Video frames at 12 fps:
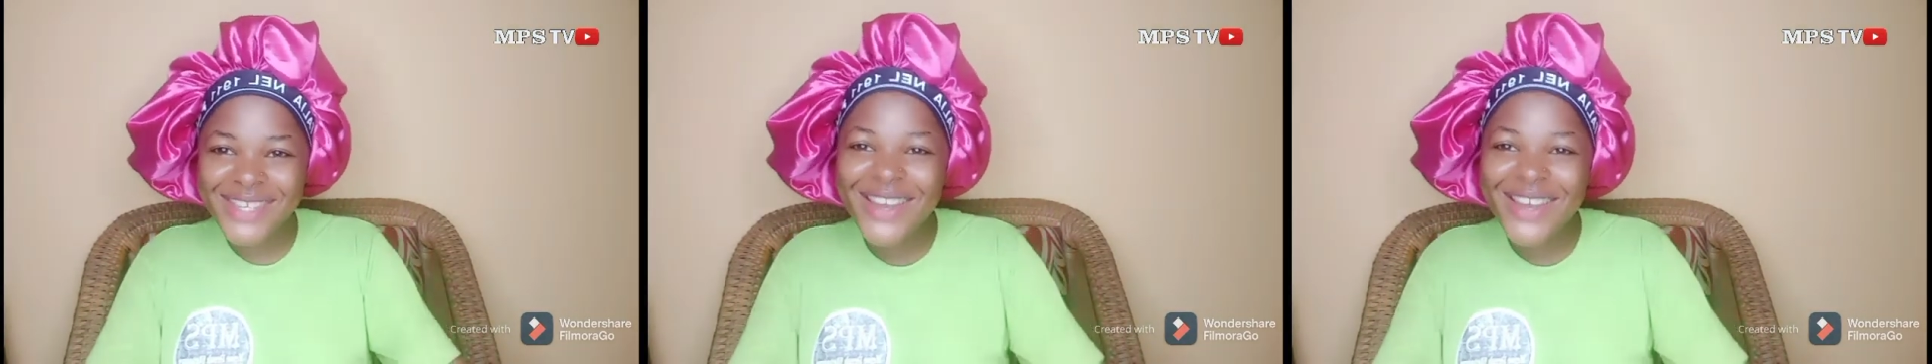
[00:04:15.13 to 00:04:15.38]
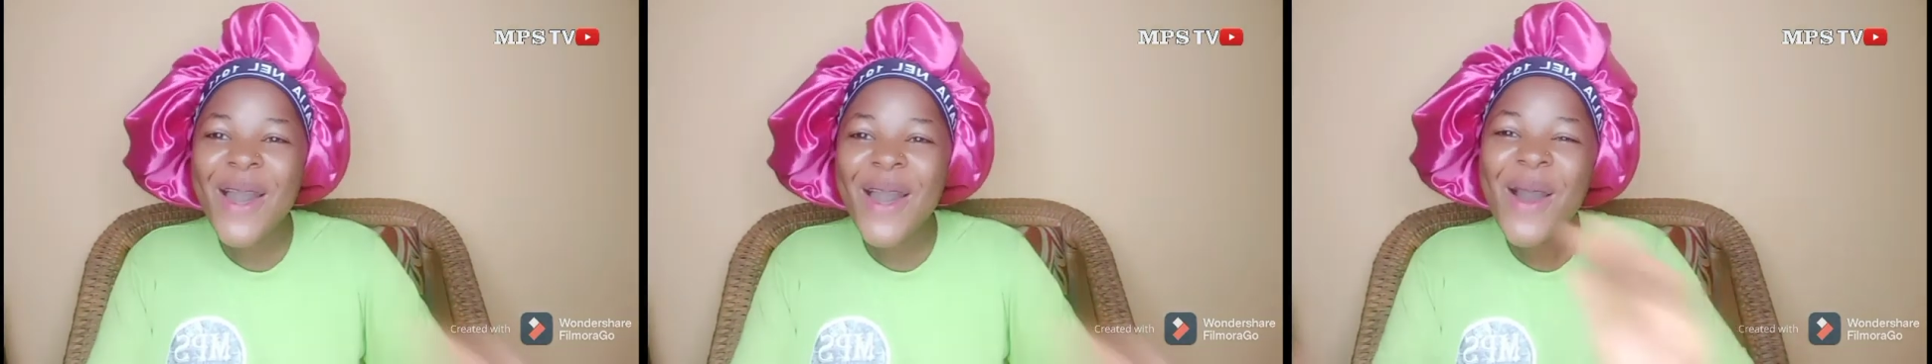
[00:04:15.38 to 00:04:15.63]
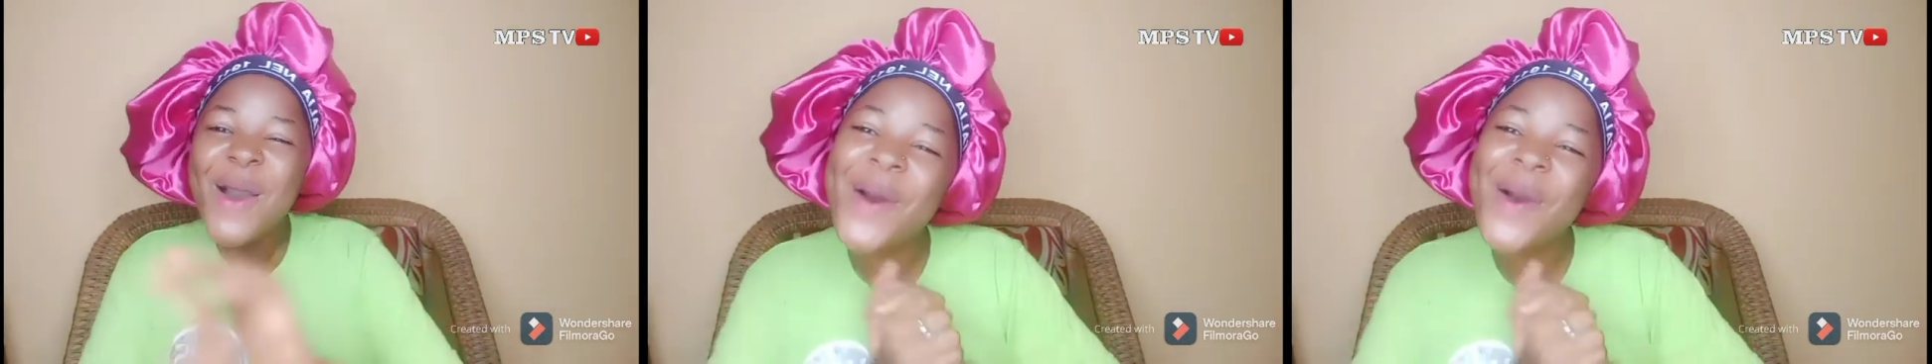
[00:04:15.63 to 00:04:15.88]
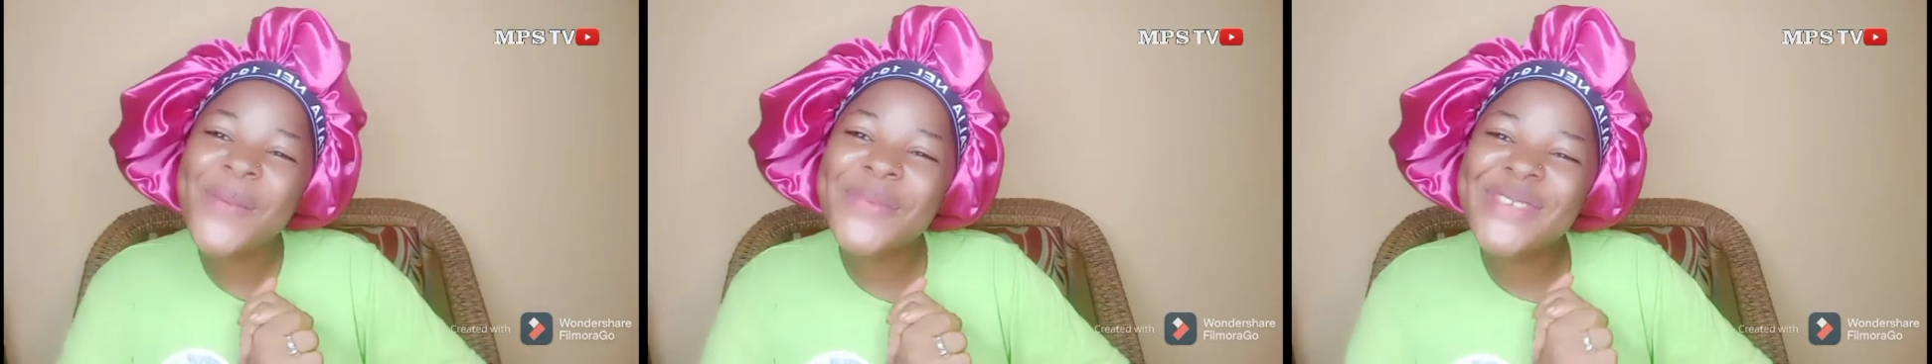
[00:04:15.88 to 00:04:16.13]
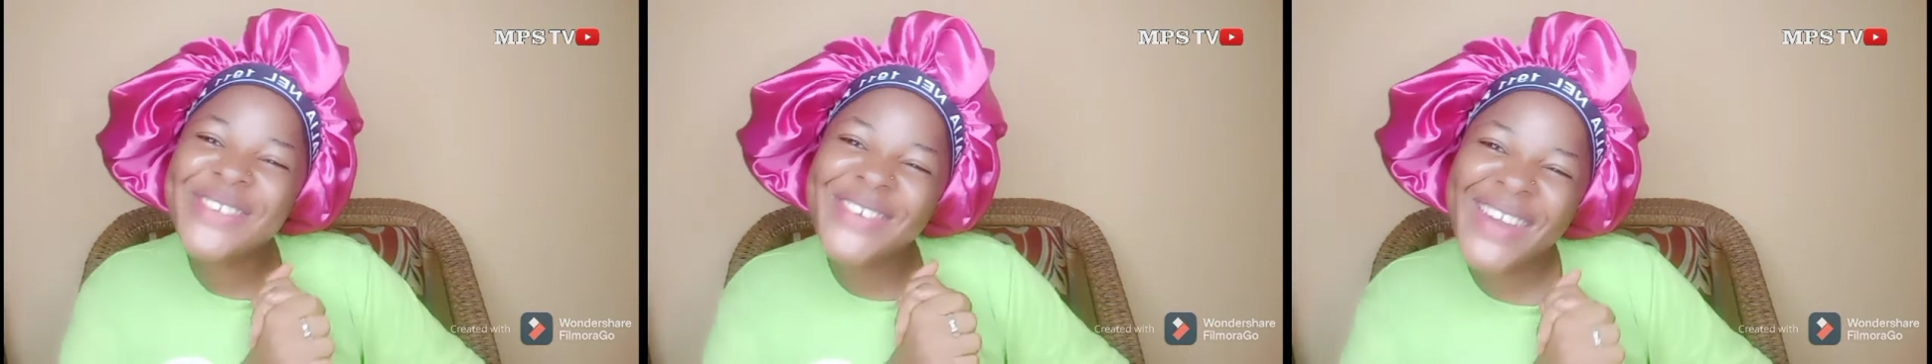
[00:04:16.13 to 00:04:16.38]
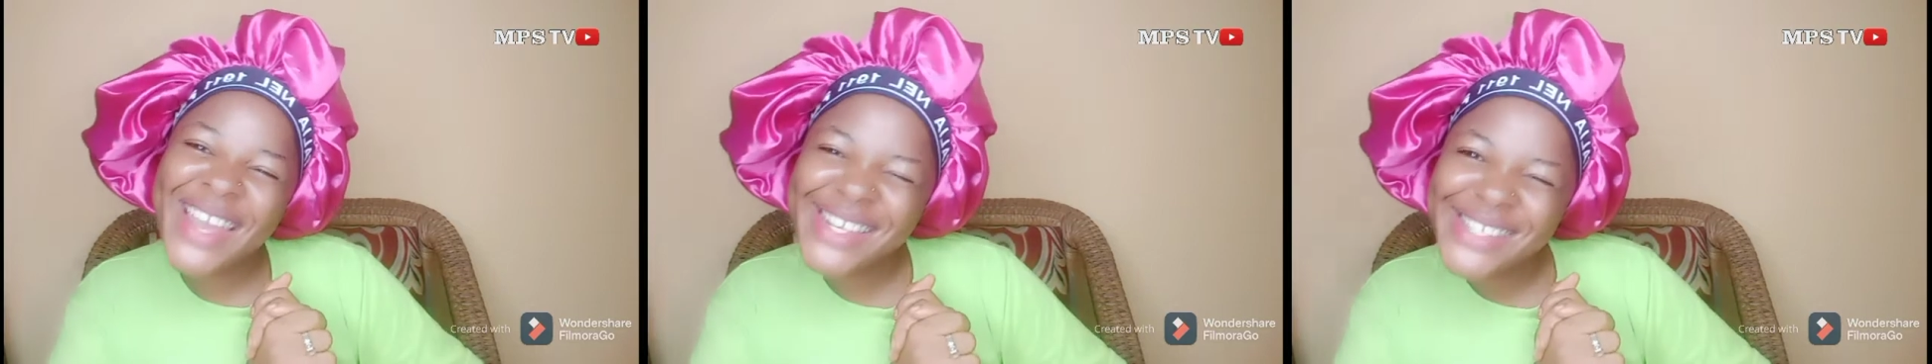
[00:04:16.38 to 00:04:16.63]
Hope you
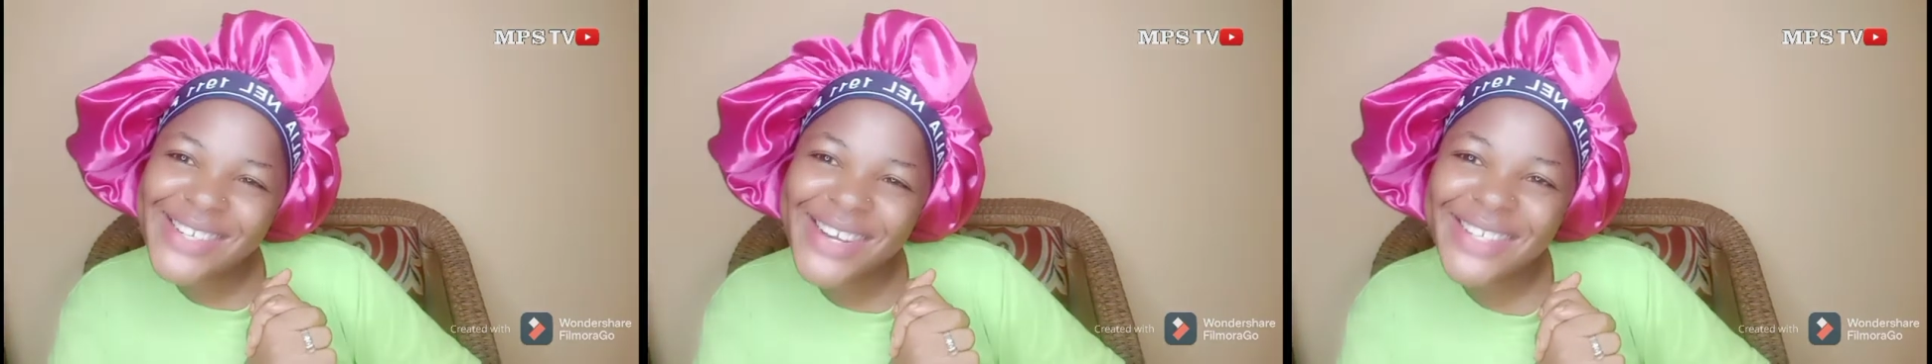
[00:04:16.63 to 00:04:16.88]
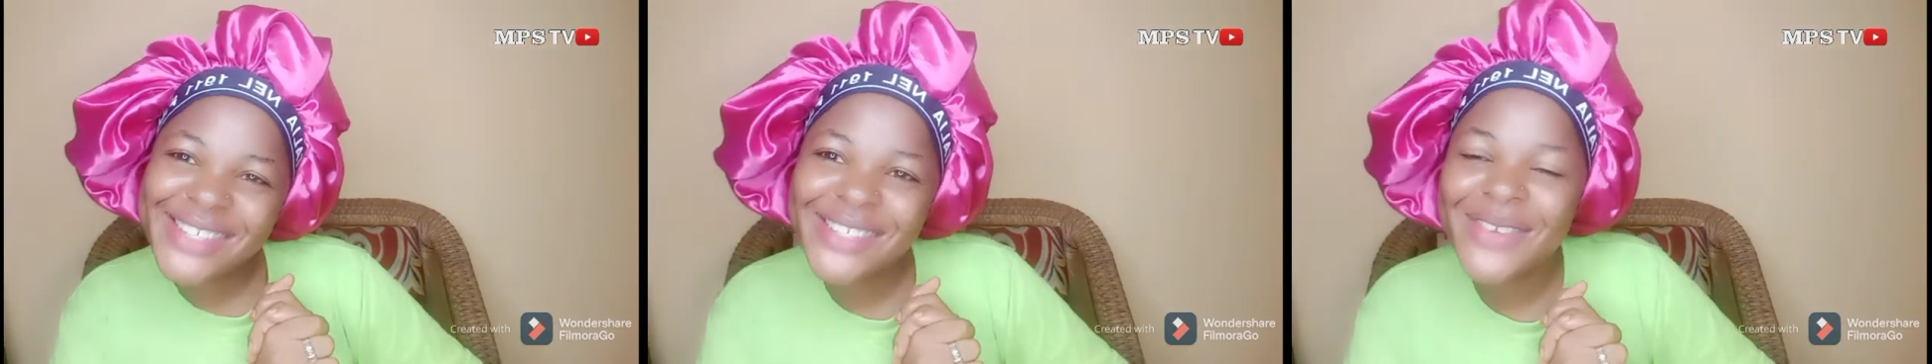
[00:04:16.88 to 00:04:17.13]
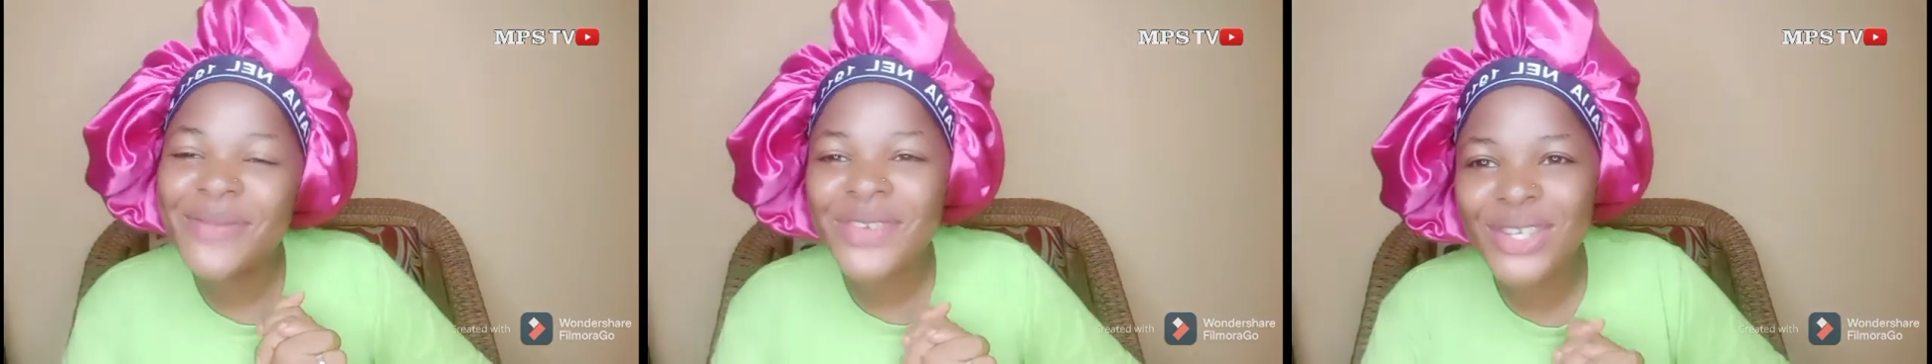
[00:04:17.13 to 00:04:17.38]
enjoyed the video.